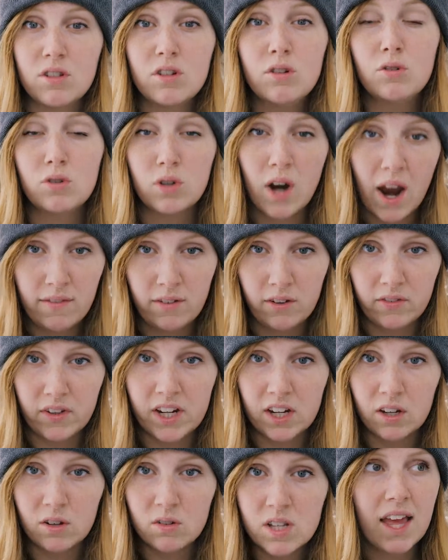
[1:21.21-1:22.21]
to do travel
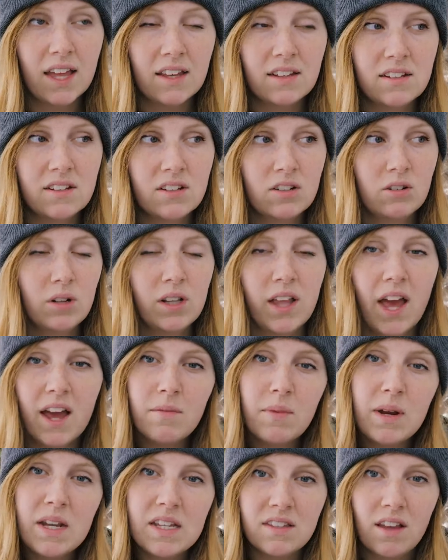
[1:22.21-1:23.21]
videos, and to
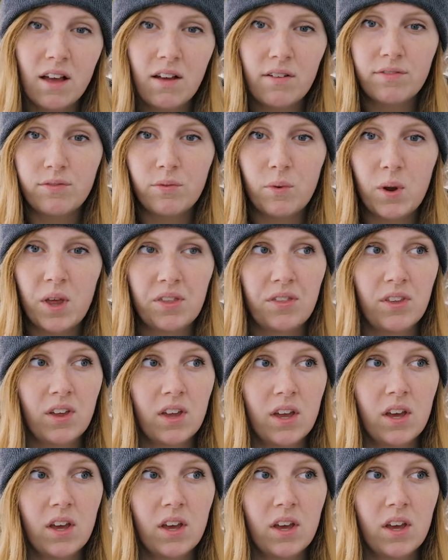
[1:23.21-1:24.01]
align myself with